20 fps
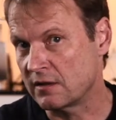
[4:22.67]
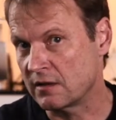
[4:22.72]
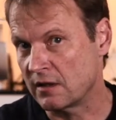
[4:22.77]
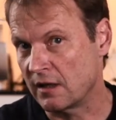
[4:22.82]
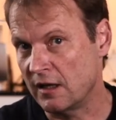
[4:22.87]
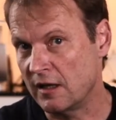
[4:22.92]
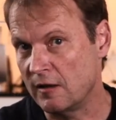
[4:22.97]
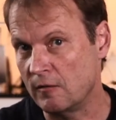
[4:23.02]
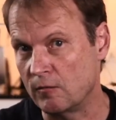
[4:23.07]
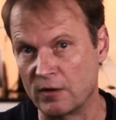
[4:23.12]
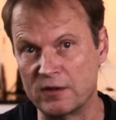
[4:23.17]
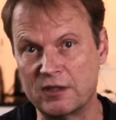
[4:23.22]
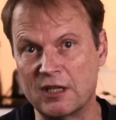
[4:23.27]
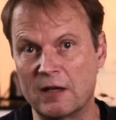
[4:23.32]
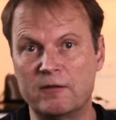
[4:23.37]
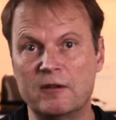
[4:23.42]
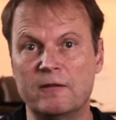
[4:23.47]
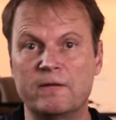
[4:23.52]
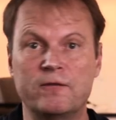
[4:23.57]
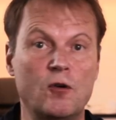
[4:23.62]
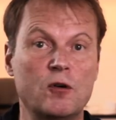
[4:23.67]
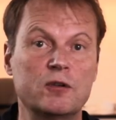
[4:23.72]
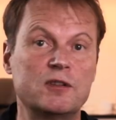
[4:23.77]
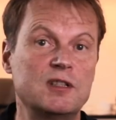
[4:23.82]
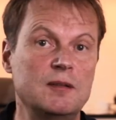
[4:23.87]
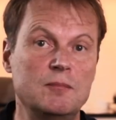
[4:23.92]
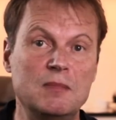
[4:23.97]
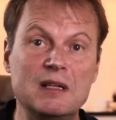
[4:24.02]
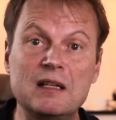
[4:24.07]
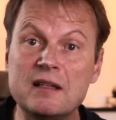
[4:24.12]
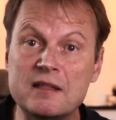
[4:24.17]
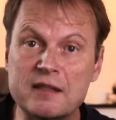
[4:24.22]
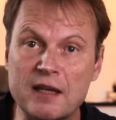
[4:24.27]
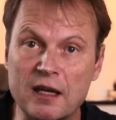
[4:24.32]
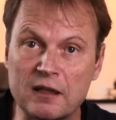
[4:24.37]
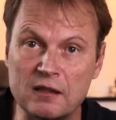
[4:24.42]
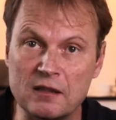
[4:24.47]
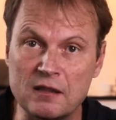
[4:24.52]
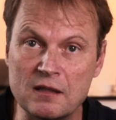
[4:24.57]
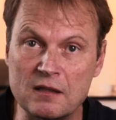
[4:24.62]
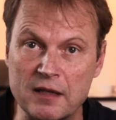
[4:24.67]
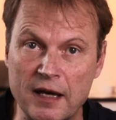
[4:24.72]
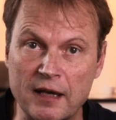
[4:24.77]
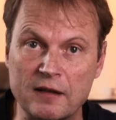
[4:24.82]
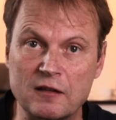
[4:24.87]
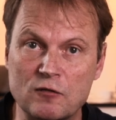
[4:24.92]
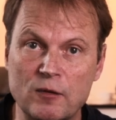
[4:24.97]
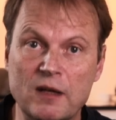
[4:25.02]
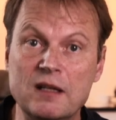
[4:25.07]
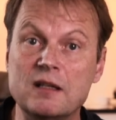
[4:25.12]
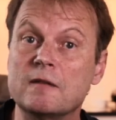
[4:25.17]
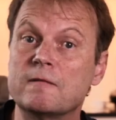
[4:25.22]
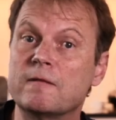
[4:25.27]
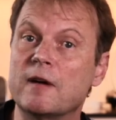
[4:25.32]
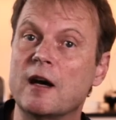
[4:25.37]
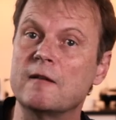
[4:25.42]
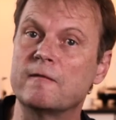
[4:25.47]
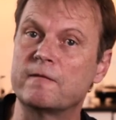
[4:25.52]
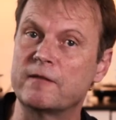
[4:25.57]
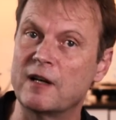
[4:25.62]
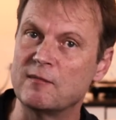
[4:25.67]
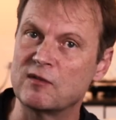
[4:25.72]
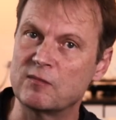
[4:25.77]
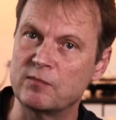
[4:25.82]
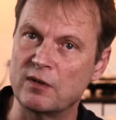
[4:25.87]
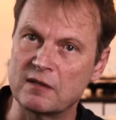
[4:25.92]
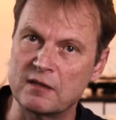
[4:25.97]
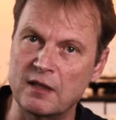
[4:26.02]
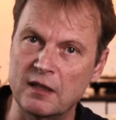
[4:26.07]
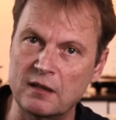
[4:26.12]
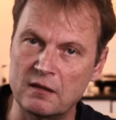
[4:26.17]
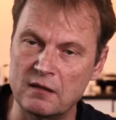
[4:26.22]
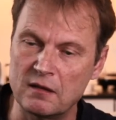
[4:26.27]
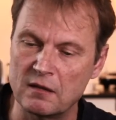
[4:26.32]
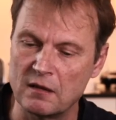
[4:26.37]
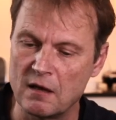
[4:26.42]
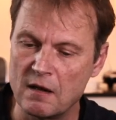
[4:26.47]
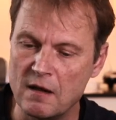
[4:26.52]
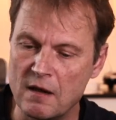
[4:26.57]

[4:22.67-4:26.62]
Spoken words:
say once every 40 milliseconds at 25 frames per second.